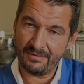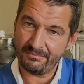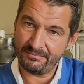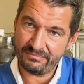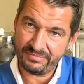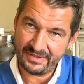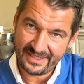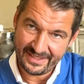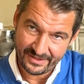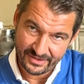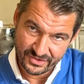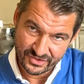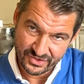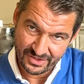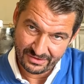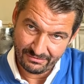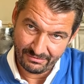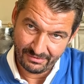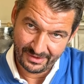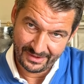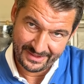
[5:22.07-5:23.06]
BLAKEN
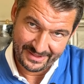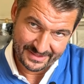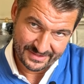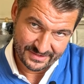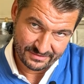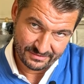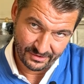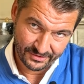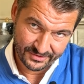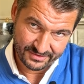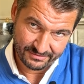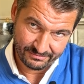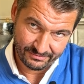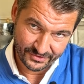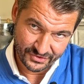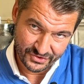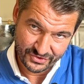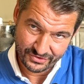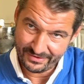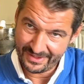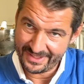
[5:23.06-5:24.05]
generally is not a
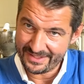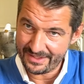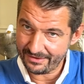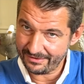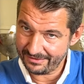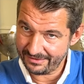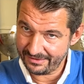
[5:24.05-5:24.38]
watch trader,